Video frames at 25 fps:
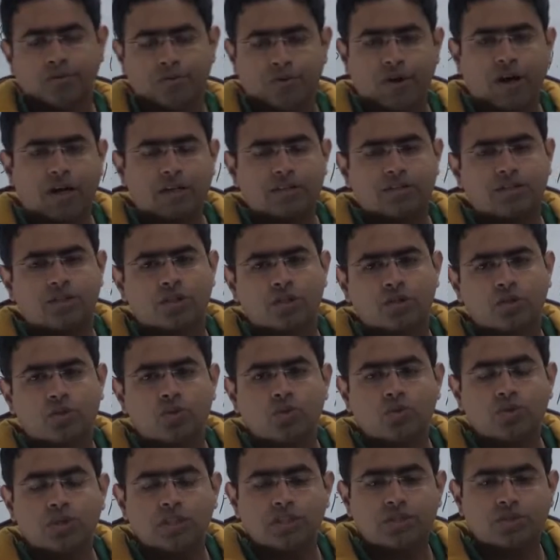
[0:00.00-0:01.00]
funds
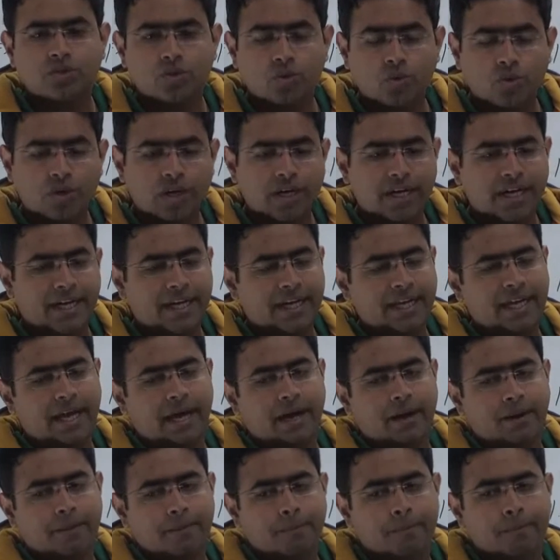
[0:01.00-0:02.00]
to this rural India
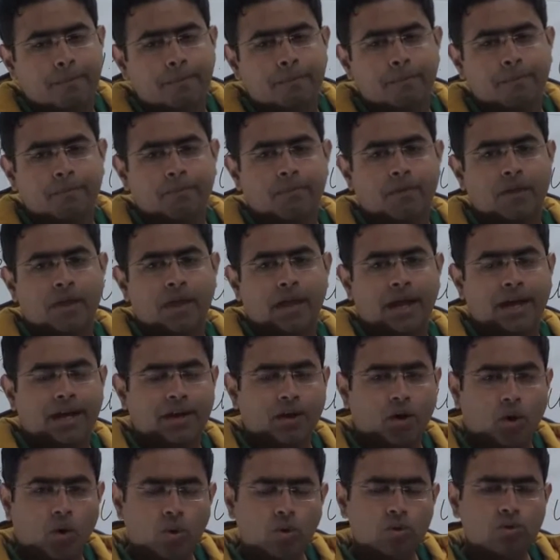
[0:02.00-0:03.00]

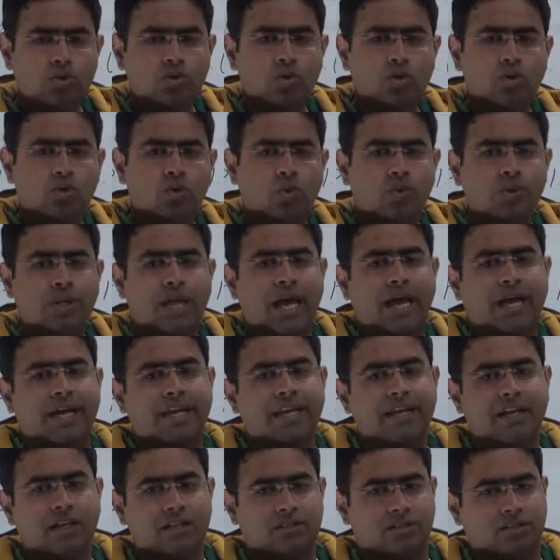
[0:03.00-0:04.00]
and also to the
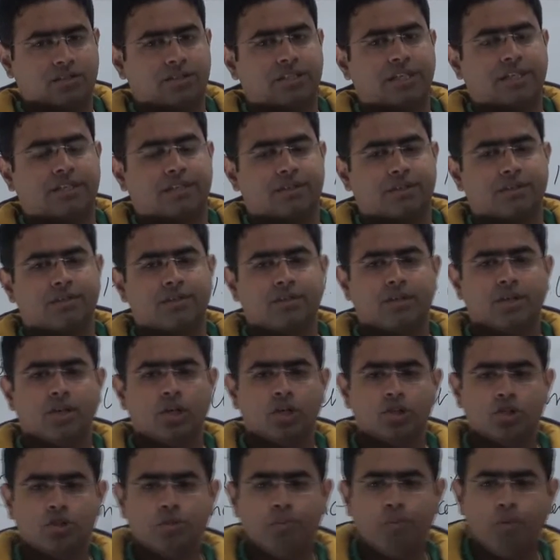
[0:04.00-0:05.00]
agriculture sector.
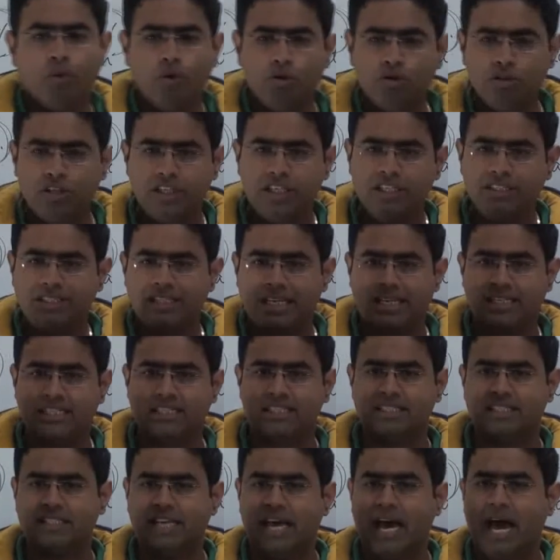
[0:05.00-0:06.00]
So both these
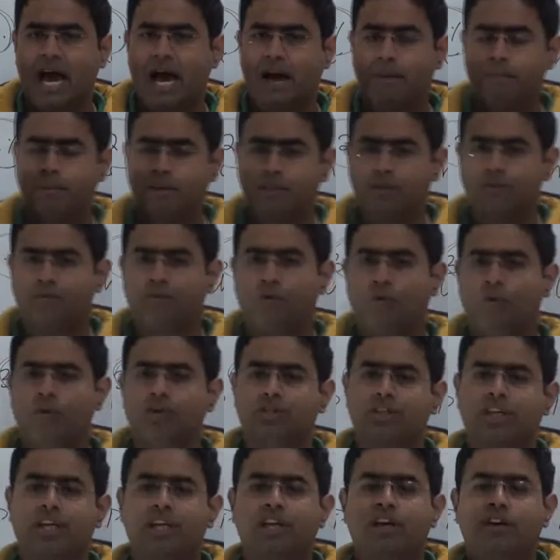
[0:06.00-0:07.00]
sectors, they have been the
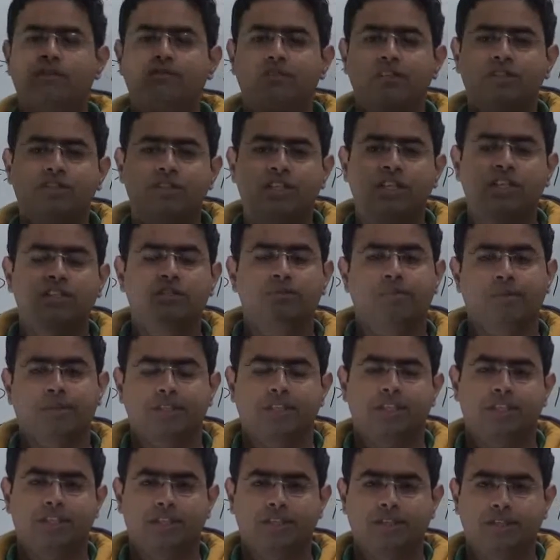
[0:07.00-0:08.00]
focus area of this year's
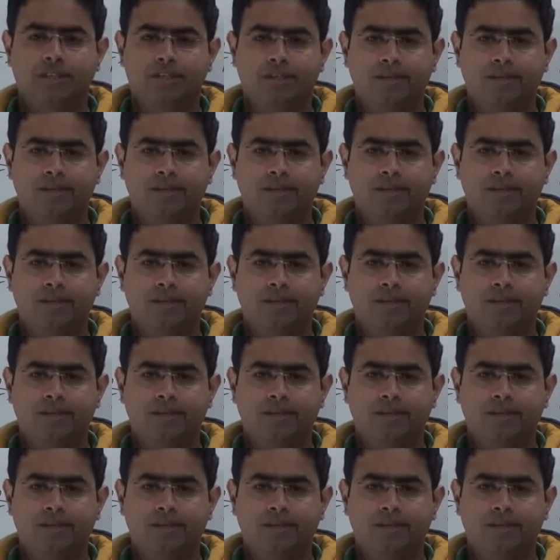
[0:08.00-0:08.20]
budget.